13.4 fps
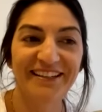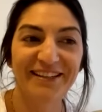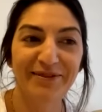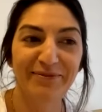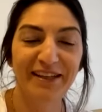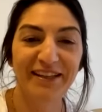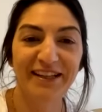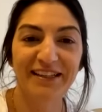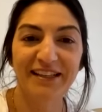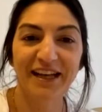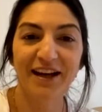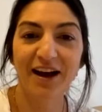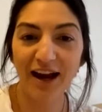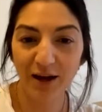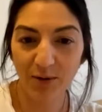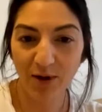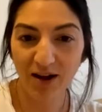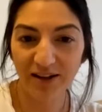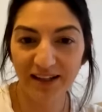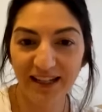something that's like high
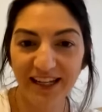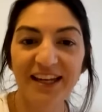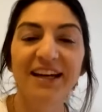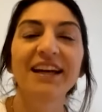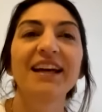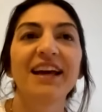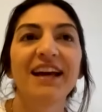quality